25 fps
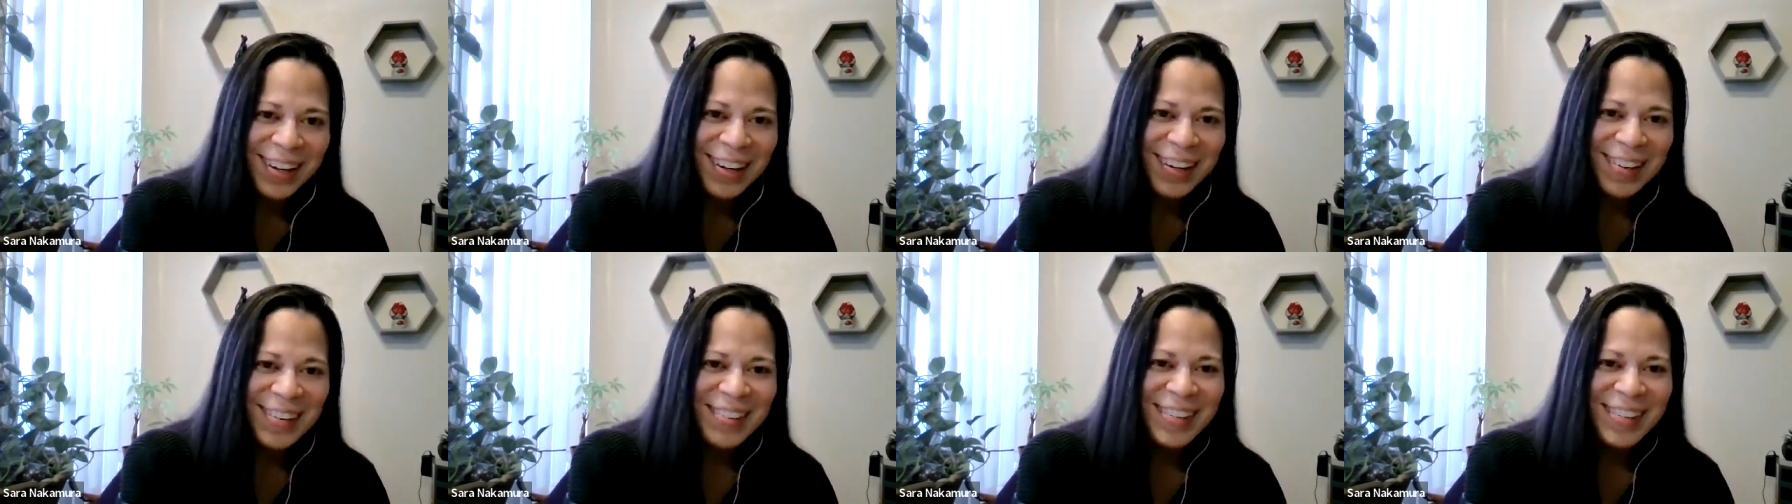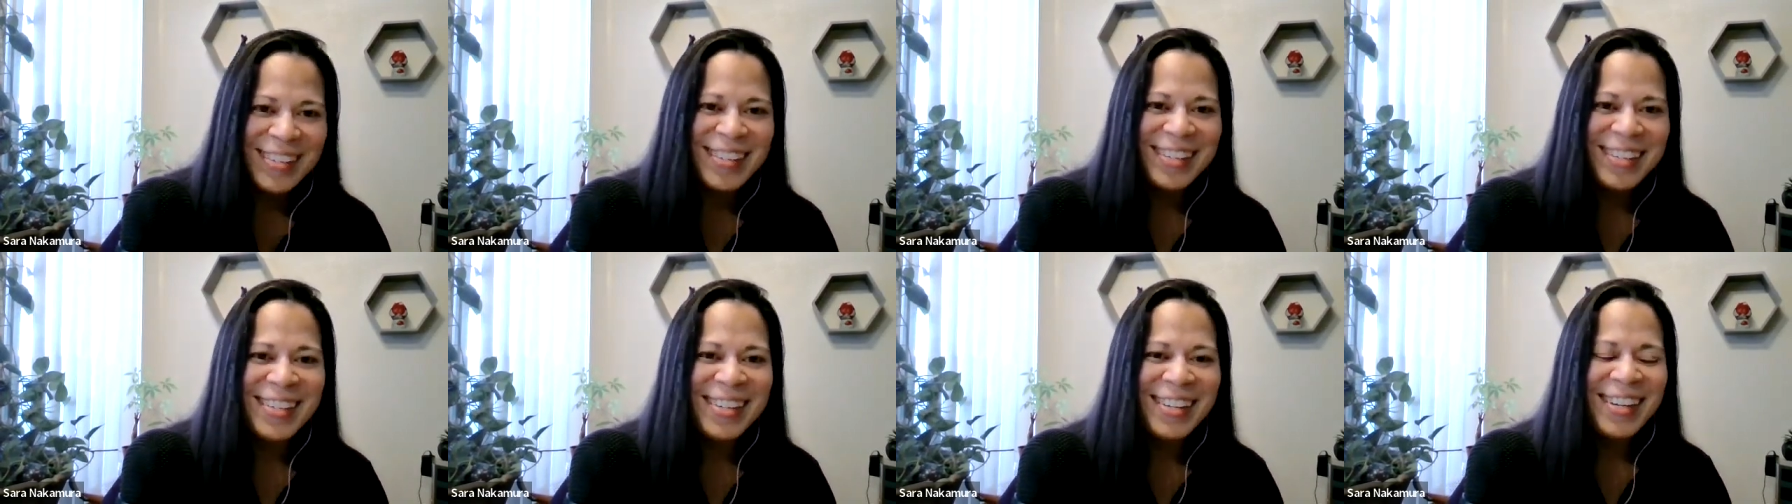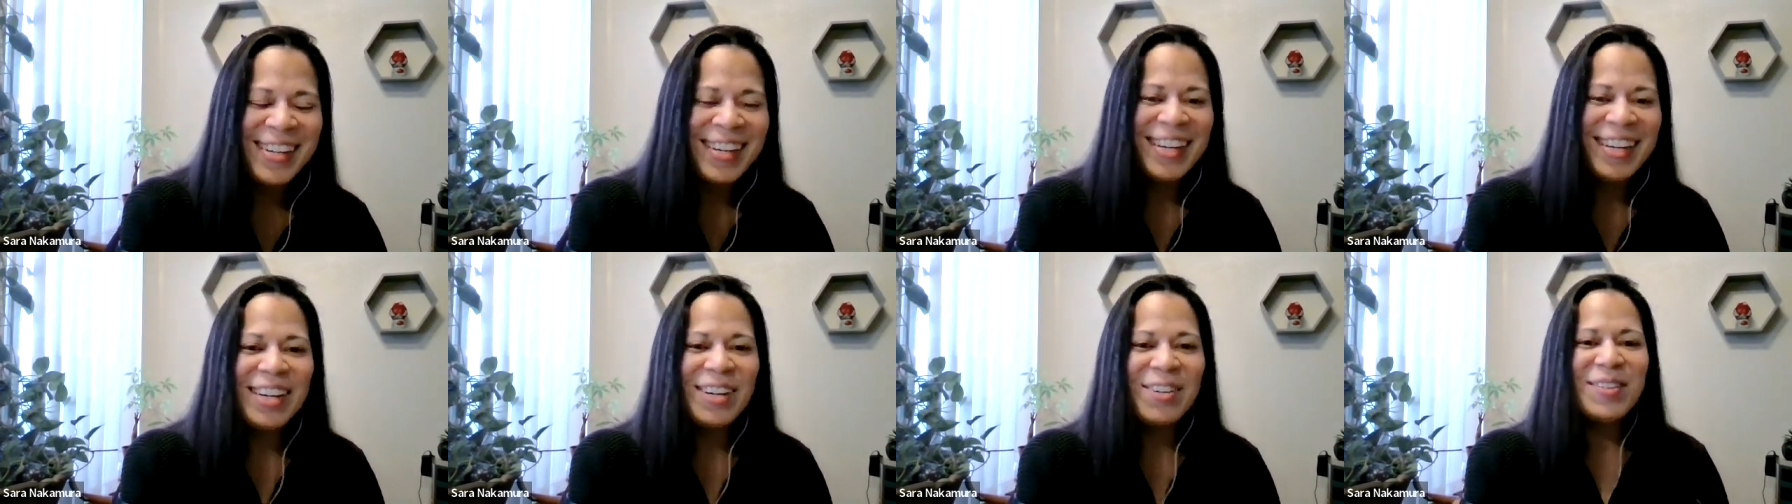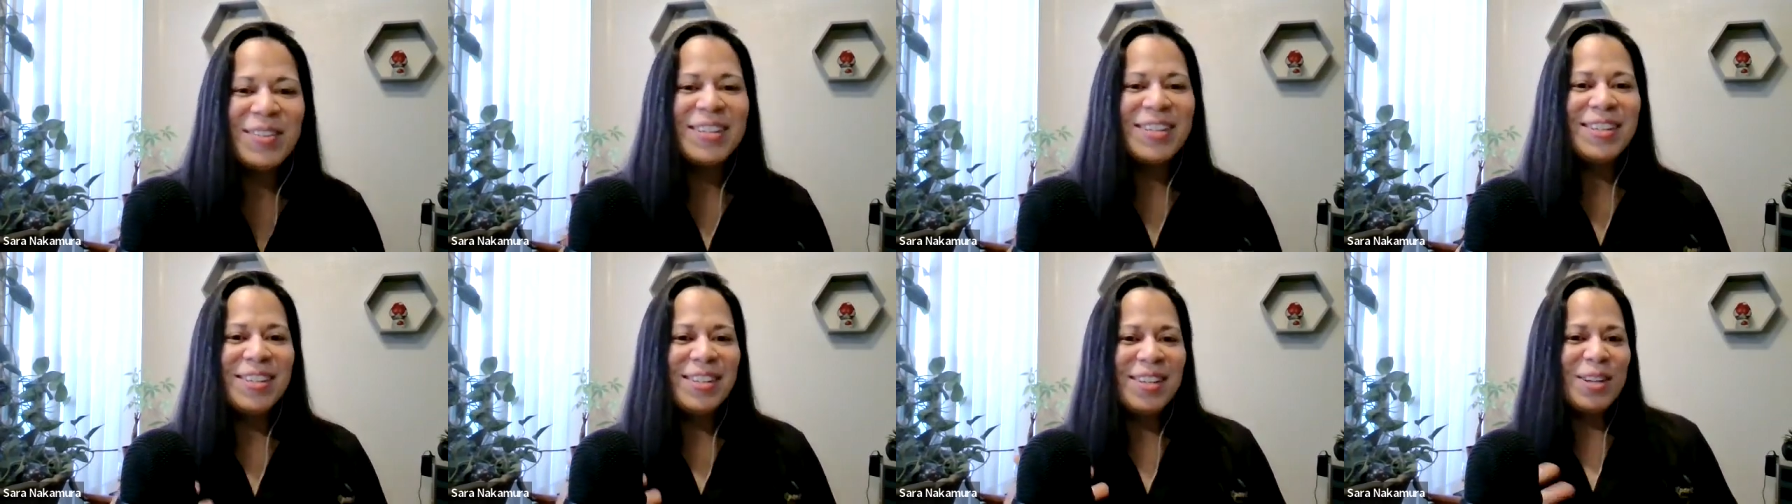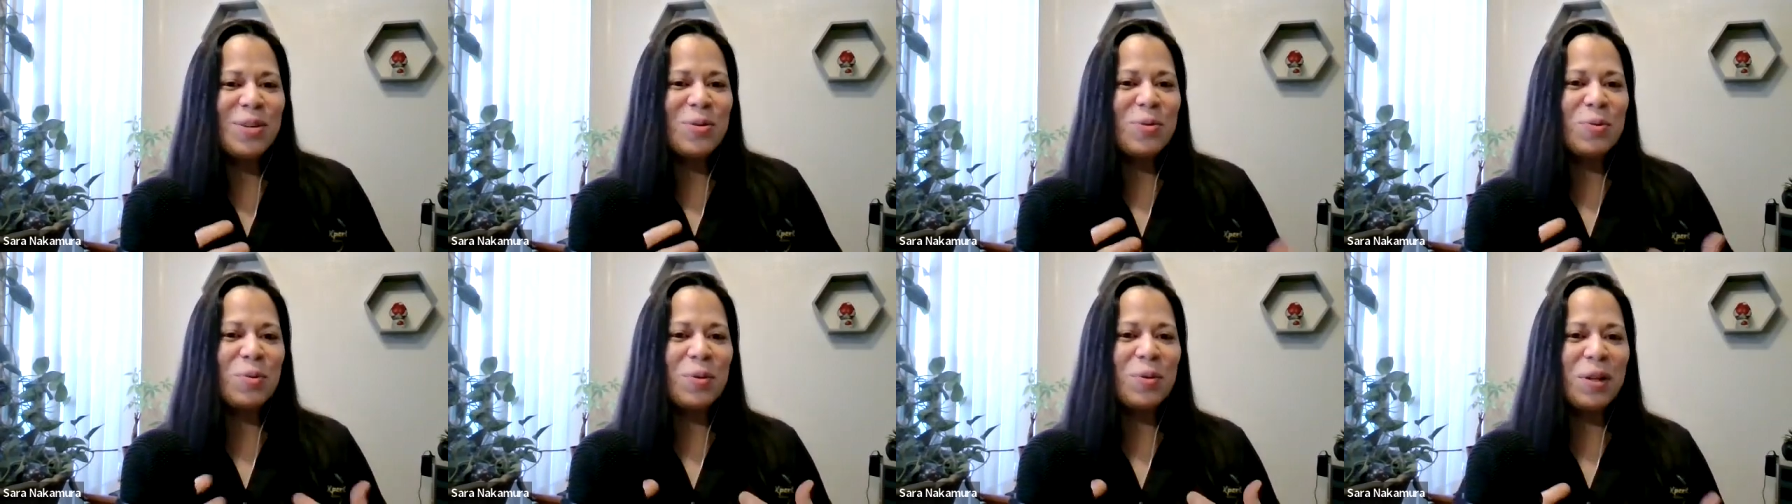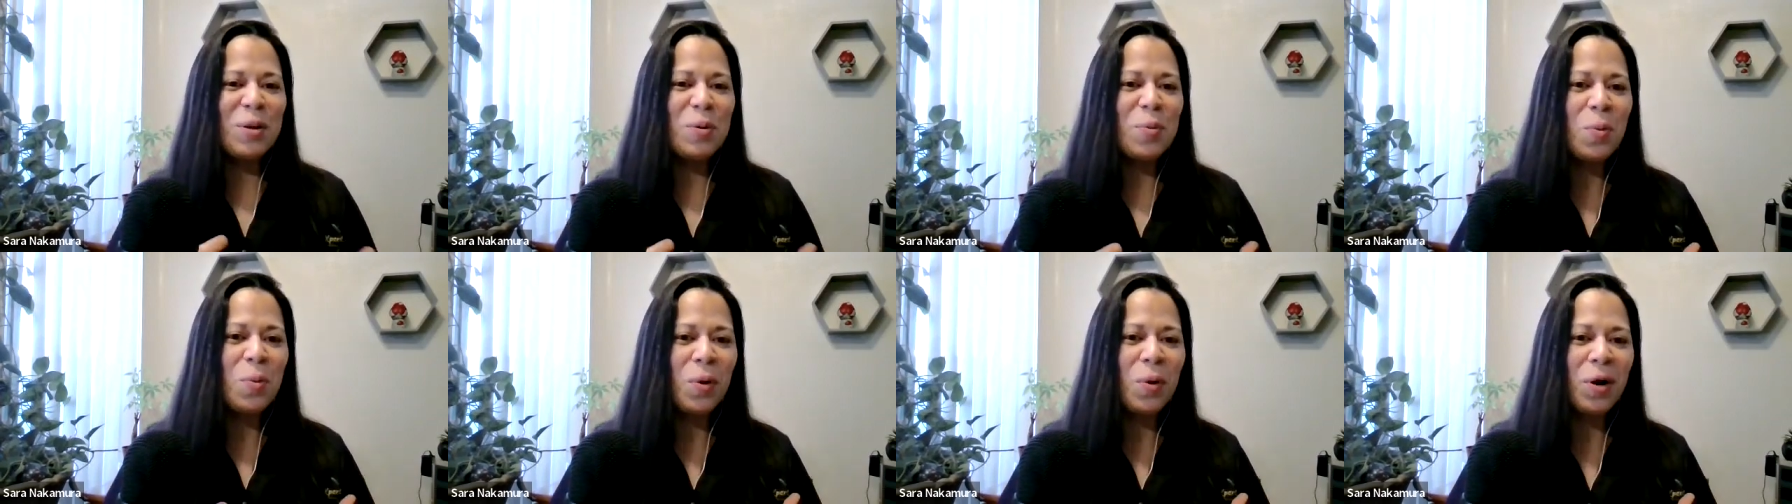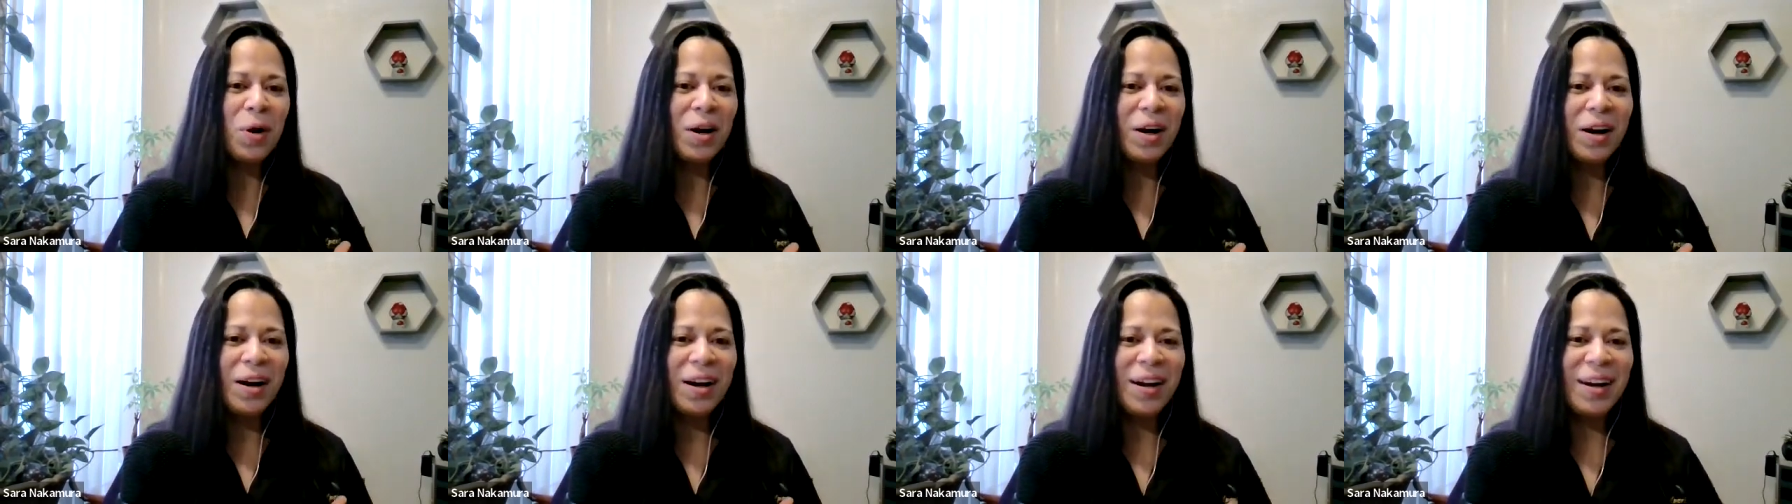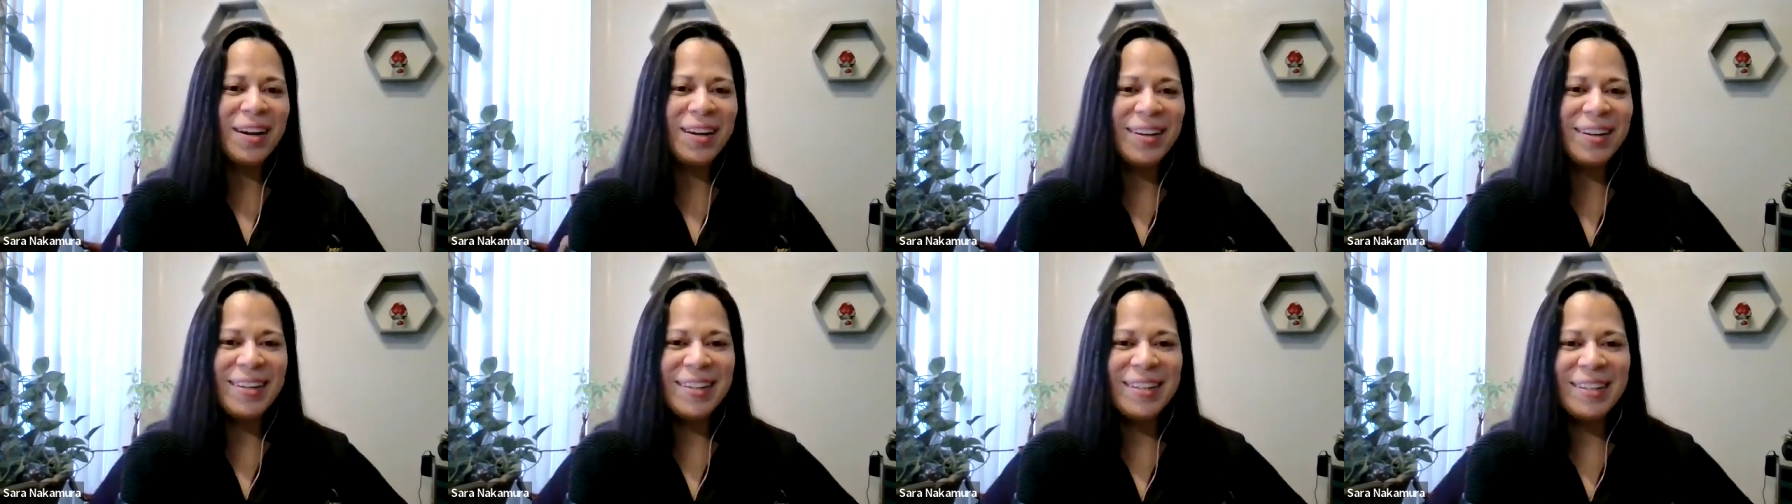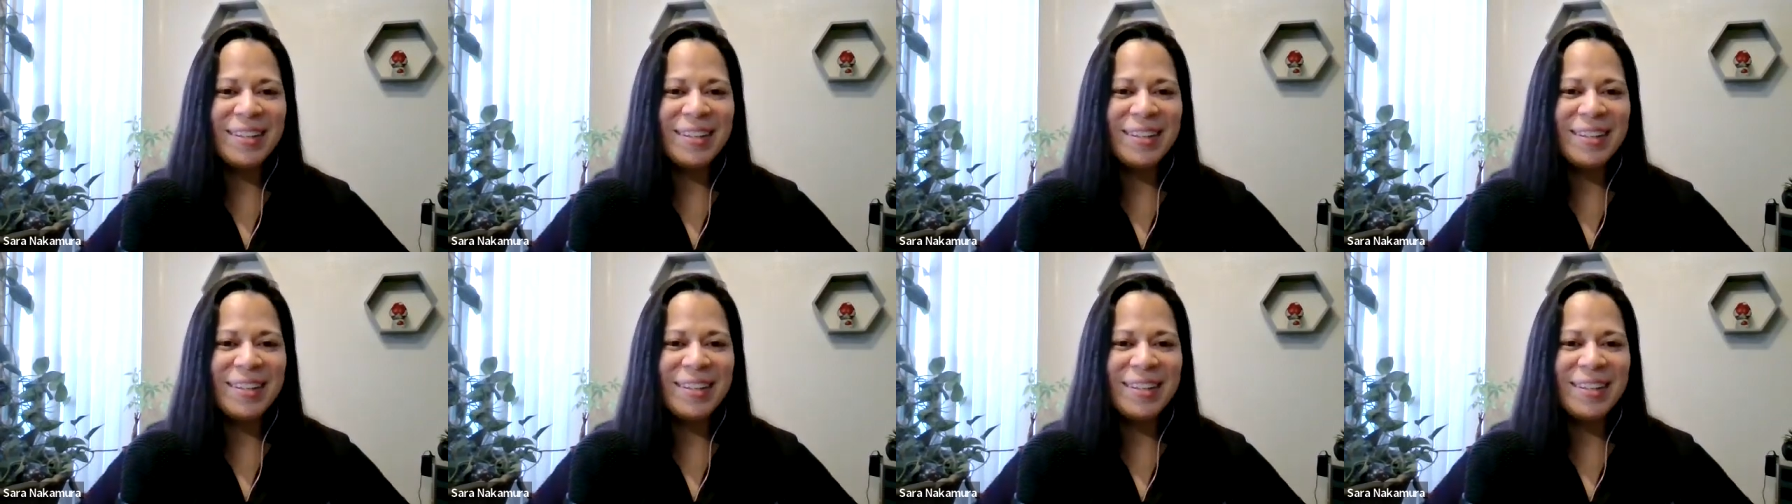And there's, it just doesn't really work.